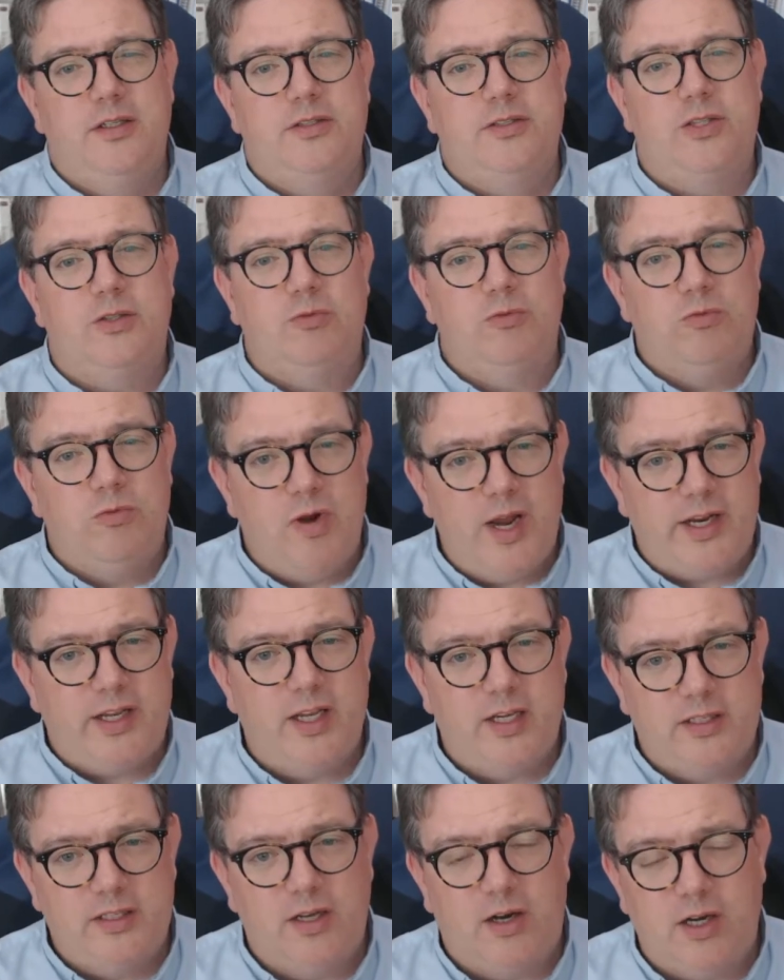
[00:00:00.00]
to
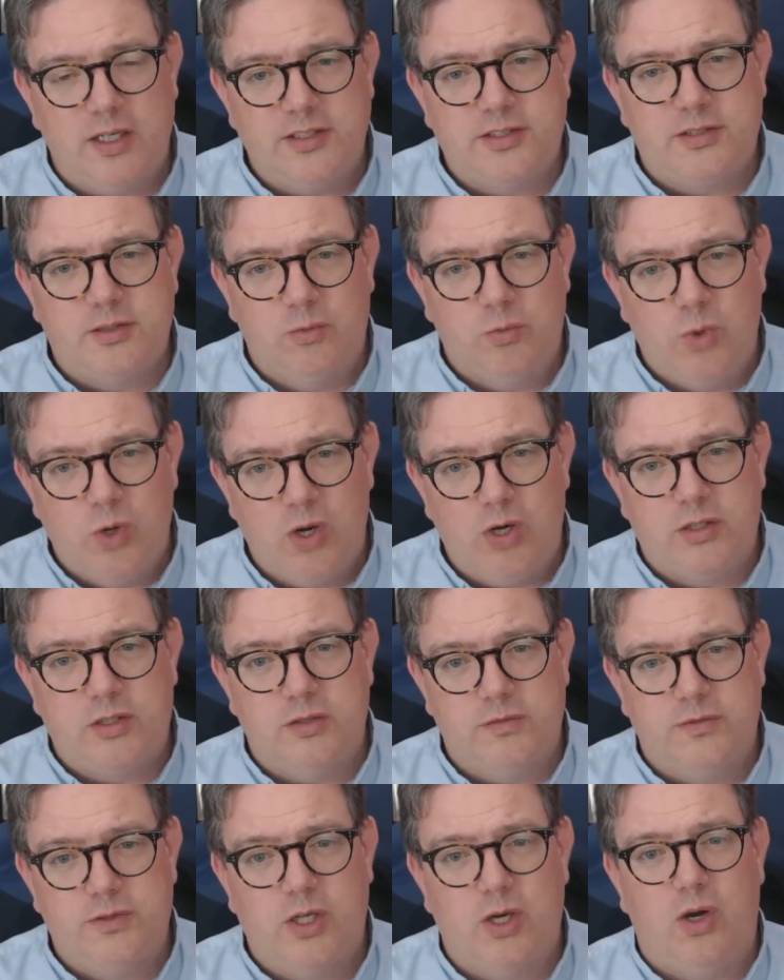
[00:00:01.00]
recognize the work
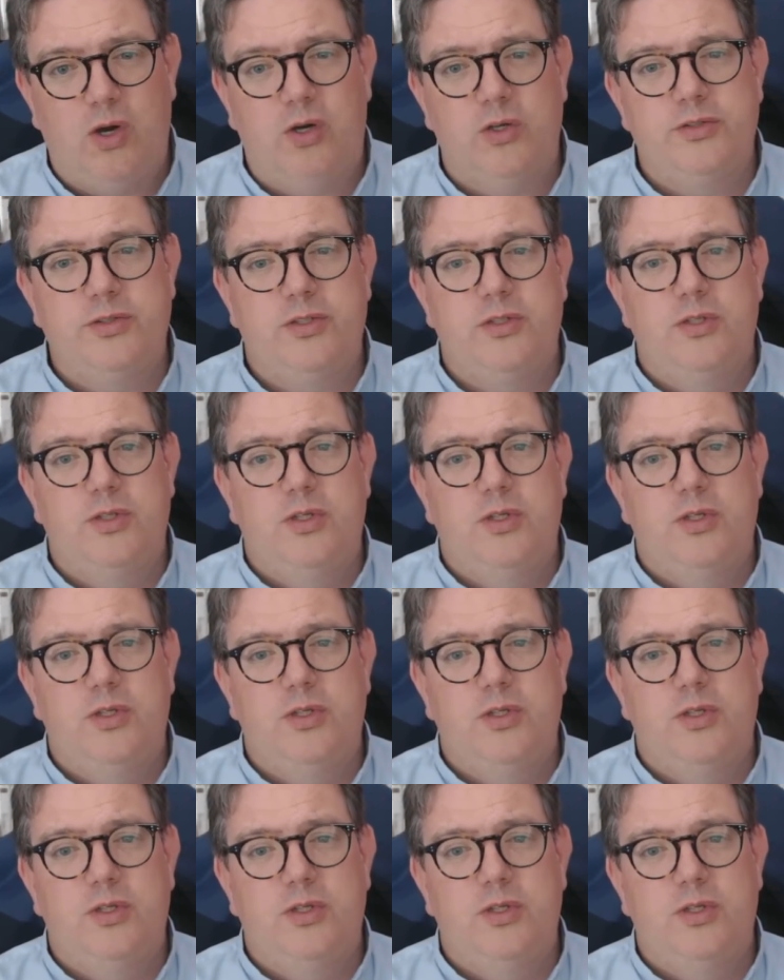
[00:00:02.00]
of God